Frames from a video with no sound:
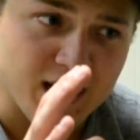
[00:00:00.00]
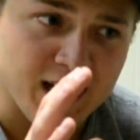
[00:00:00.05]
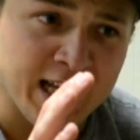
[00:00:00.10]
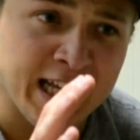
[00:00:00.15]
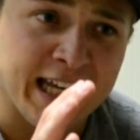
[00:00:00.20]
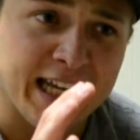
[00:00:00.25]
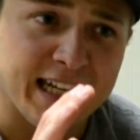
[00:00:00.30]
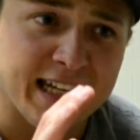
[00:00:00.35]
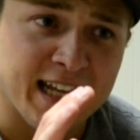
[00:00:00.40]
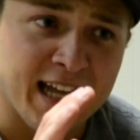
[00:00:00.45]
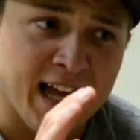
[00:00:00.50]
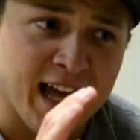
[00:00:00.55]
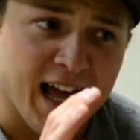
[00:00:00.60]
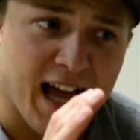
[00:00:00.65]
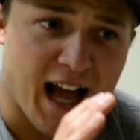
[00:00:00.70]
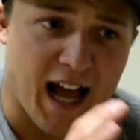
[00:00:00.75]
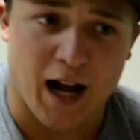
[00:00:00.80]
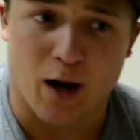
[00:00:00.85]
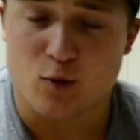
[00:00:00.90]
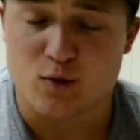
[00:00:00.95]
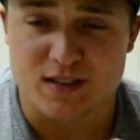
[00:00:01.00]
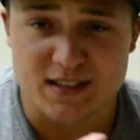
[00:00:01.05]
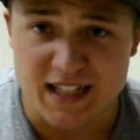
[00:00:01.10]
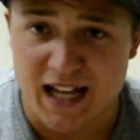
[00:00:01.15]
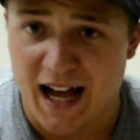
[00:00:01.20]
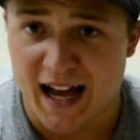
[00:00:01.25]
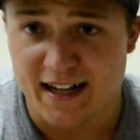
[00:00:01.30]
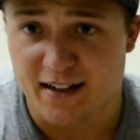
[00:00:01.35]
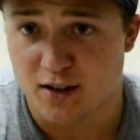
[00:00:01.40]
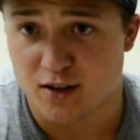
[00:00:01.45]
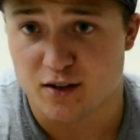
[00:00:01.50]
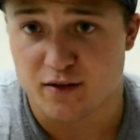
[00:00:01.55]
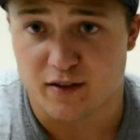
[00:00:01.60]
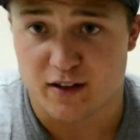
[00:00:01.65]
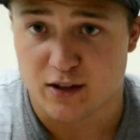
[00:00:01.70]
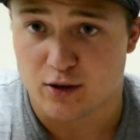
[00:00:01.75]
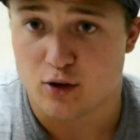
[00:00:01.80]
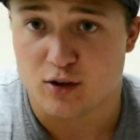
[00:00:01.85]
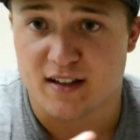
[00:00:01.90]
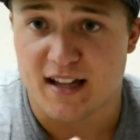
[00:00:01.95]
and
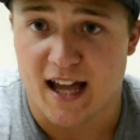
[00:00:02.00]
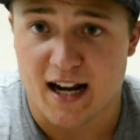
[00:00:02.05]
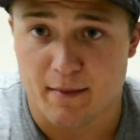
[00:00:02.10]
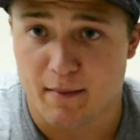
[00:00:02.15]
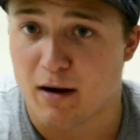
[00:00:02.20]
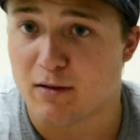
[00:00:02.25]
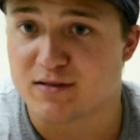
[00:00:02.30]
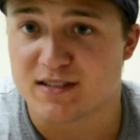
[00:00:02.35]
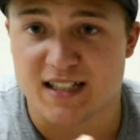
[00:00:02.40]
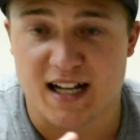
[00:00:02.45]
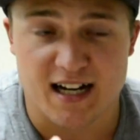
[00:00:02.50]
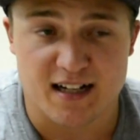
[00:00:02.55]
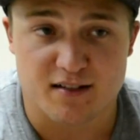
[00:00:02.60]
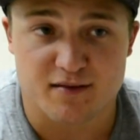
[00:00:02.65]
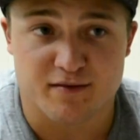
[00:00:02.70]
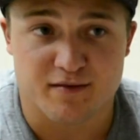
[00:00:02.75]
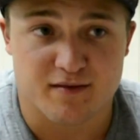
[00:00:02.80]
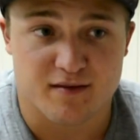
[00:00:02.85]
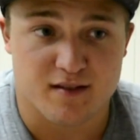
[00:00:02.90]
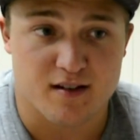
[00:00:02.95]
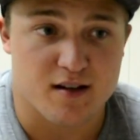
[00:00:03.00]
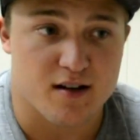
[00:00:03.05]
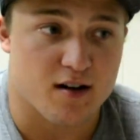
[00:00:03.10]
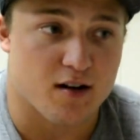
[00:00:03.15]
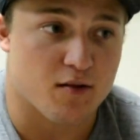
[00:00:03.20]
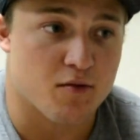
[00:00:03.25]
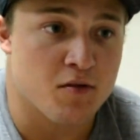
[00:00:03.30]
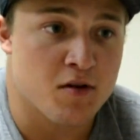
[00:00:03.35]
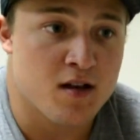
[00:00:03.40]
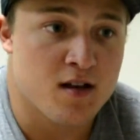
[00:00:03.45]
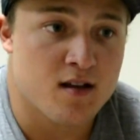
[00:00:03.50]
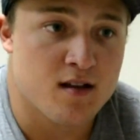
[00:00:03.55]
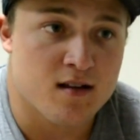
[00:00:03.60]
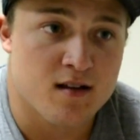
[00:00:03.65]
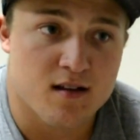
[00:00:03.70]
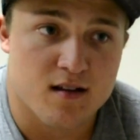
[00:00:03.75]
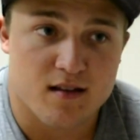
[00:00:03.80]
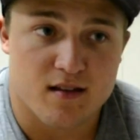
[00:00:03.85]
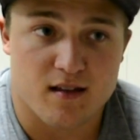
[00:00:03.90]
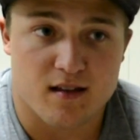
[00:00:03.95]
looked at him outside of, you know,
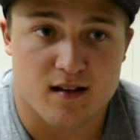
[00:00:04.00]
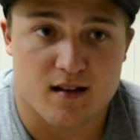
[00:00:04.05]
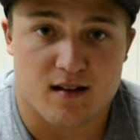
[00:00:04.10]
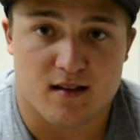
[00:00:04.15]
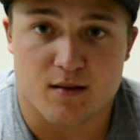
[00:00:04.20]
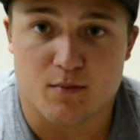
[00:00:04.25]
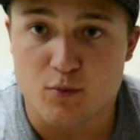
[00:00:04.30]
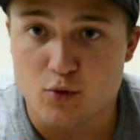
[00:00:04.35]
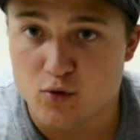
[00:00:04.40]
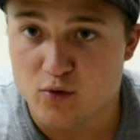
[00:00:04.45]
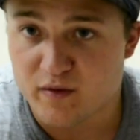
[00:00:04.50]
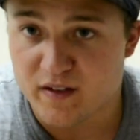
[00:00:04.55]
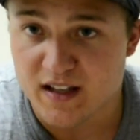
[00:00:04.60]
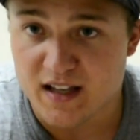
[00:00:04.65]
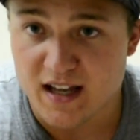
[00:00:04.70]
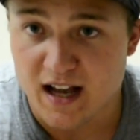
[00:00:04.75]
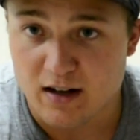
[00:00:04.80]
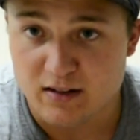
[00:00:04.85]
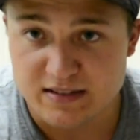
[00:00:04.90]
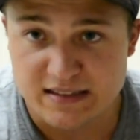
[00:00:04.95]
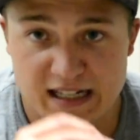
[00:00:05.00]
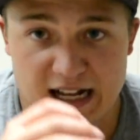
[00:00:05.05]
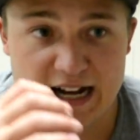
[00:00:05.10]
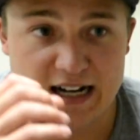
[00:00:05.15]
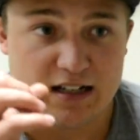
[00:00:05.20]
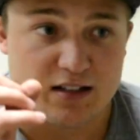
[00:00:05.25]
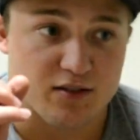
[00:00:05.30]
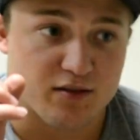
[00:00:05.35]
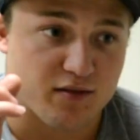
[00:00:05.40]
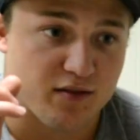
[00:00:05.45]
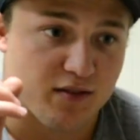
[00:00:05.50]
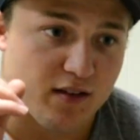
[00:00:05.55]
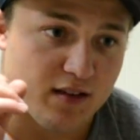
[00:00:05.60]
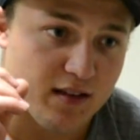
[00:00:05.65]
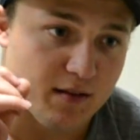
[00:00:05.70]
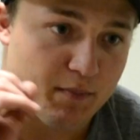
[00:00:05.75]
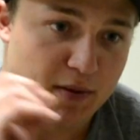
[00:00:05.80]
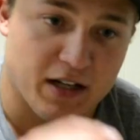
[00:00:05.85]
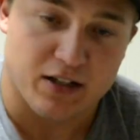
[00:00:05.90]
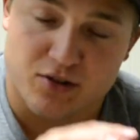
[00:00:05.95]
the movie, outside of
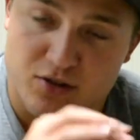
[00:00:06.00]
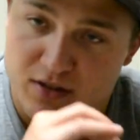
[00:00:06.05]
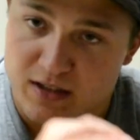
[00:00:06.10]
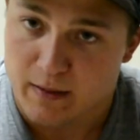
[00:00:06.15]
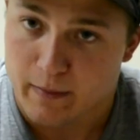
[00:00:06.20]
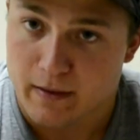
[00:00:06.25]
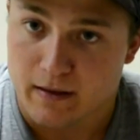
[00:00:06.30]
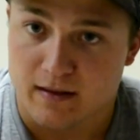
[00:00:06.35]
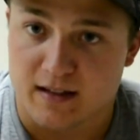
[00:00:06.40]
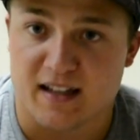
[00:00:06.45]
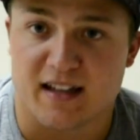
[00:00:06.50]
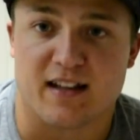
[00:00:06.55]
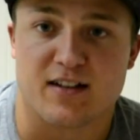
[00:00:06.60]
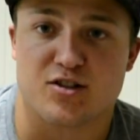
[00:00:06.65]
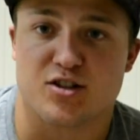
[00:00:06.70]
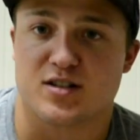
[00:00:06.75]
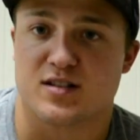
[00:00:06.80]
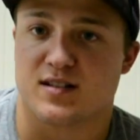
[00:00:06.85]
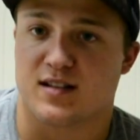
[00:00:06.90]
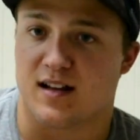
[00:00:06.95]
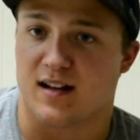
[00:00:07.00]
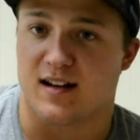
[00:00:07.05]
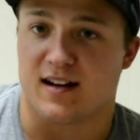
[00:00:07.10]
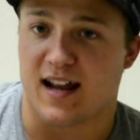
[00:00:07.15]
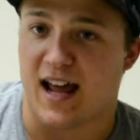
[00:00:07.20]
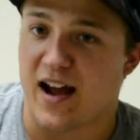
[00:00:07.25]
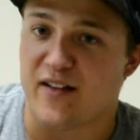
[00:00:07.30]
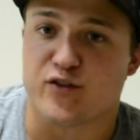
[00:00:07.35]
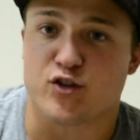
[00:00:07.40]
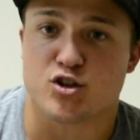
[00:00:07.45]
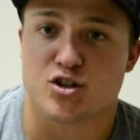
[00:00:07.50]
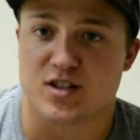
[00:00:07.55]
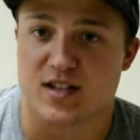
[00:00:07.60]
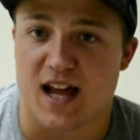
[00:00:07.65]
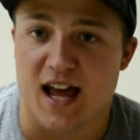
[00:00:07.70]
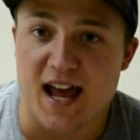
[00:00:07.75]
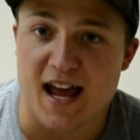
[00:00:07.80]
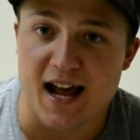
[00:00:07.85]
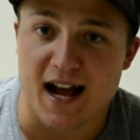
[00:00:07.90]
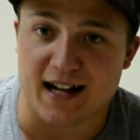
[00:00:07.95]
the pictures that have been leaked, and just an average
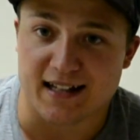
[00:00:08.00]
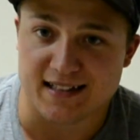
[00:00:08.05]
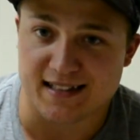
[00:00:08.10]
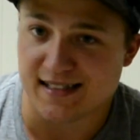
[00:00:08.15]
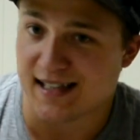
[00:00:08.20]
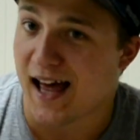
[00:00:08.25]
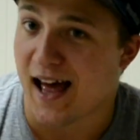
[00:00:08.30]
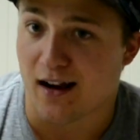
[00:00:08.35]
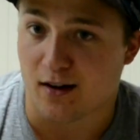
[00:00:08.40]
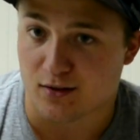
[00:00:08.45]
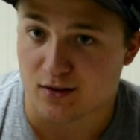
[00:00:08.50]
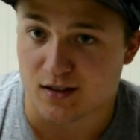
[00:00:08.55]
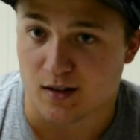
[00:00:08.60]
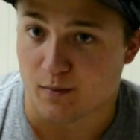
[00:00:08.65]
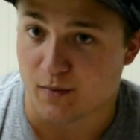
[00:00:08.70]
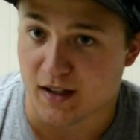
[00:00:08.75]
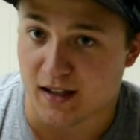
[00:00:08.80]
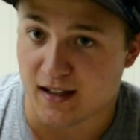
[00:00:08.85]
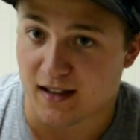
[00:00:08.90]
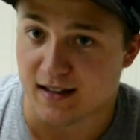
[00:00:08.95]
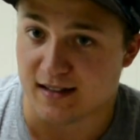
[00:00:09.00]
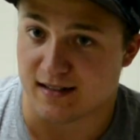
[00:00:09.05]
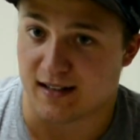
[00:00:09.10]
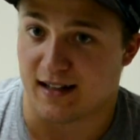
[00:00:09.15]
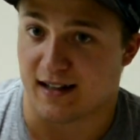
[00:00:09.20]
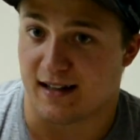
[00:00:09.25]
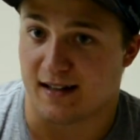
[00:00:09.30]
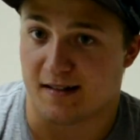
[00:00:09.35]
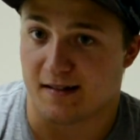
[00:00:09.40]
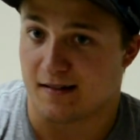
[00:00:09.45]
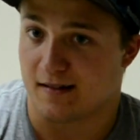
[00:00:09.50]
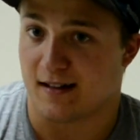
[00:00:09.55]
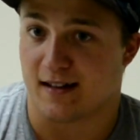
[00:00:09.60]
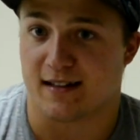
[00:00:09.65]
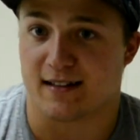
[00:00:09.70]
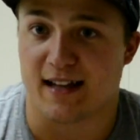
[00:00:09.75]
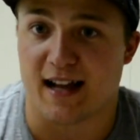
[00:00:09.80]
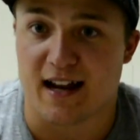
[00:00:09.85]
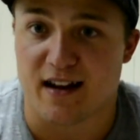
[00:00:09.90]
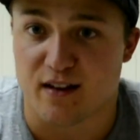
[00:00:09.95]
day on set or something is like
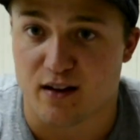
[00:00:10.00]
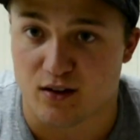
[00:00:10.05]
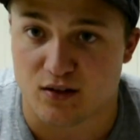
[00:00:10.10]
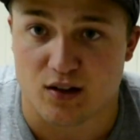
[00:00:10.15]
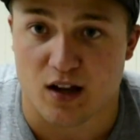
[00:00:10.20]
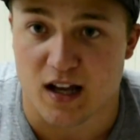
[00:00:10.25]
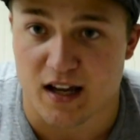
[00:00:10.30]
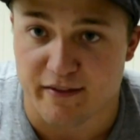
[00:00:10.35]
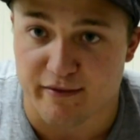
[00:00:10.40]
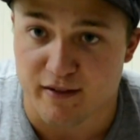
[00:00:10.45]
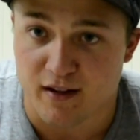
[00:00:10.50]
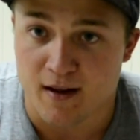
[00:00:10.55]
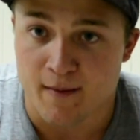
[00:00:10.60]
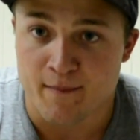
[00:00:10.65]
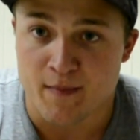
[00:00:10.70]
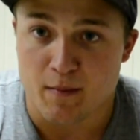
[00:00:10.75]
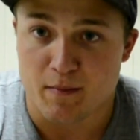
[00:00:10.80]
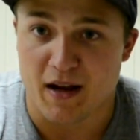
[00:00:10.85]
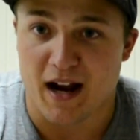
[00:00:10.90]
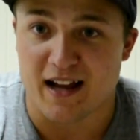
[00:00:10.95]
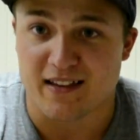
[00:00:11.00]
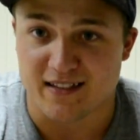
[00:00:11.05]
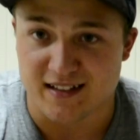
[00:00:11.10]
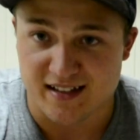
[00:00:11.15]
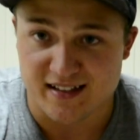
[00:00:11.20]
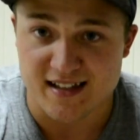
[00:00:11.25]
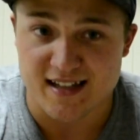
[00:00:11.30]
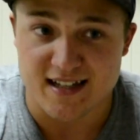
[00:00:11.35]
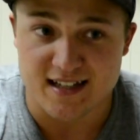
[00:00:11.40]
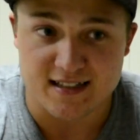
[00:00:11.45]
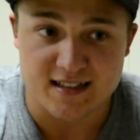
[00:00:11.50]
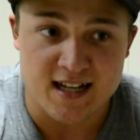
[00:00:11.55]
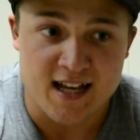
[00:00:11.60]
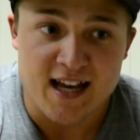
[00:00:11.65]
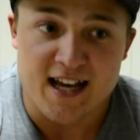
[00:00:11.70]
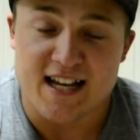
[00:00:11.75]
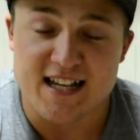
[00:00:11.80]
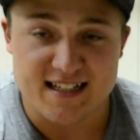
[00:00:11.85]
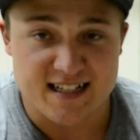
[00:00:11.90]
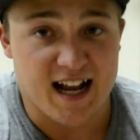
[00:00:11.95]
a day in the life behind the scenes,
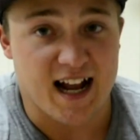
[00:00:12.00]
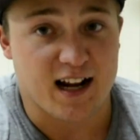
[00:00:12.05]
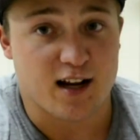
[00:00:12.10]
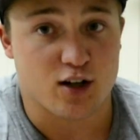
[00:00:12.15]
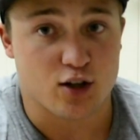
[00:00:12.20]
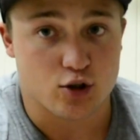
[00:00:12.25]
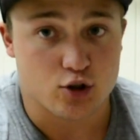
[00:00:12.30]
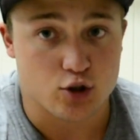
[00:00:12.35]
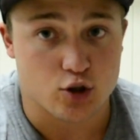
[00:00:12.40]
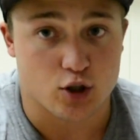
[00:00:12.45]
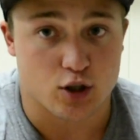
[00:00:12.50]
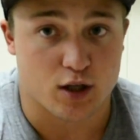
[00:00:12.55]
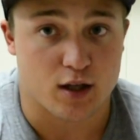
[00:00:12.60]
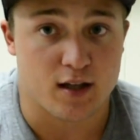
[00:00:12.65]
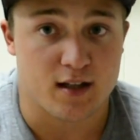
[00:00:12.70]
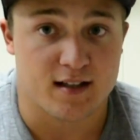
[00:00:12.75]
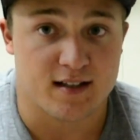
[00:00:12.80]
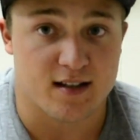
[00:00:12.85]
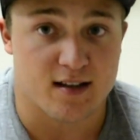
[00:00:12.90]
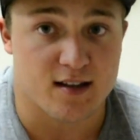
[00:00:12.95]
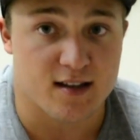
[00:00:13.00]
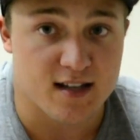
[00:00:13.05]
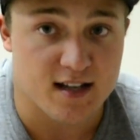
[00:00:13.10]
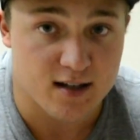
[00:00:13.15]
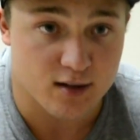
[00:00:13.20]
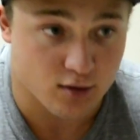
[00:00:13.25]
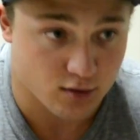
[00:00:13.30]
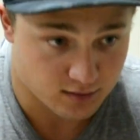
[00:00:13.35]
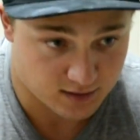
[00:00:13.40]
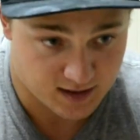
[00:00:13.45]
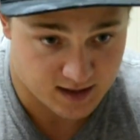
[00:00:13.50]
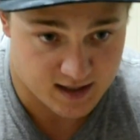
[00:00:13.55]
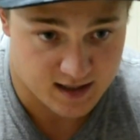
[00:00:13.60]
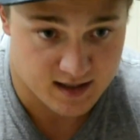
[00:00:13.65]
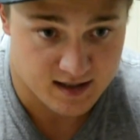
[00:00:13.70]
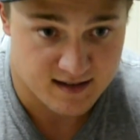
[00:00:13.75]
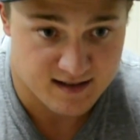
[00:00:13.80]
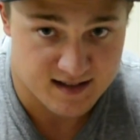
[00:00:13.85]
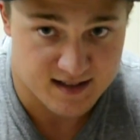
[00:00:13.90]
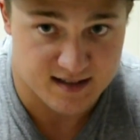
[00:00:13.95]
he's not going to look nearly
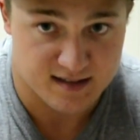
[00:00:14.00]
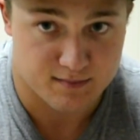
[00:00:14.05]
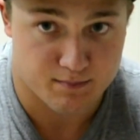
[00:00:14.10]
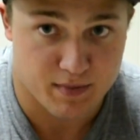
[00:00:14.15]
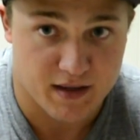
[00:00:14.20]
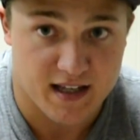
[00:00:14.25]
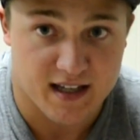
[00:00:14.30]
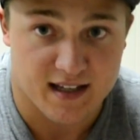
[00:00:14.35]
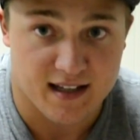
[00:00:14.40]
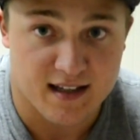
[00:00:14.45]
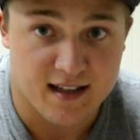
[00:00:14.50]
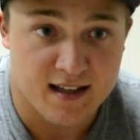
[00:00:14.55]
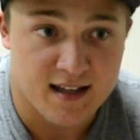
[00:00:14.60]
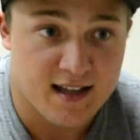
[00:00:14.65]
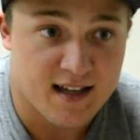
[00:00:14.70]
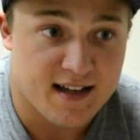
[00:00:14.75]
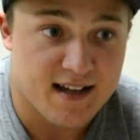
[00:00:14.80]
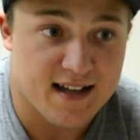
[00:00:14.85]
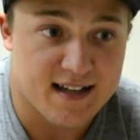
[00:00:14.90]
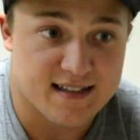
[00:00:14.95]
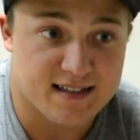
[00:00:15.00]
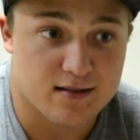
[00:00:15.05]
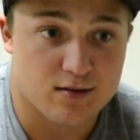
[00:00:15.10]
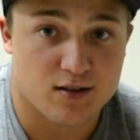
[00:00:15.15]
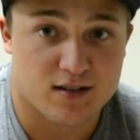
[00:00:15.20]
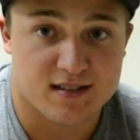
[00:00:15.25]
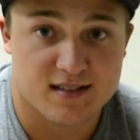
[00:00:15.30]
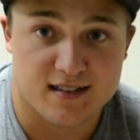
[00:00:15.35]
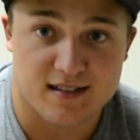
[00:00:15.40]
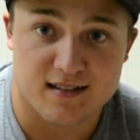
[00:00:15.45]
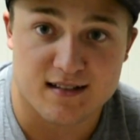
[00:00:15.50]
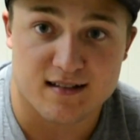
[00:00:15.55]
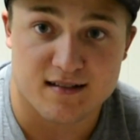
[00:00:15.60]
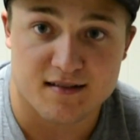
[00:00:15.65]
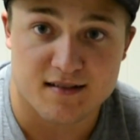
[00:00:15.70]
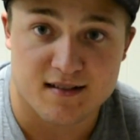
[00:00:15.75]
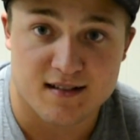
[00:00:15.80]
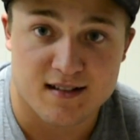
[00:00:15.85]
as big as he looks in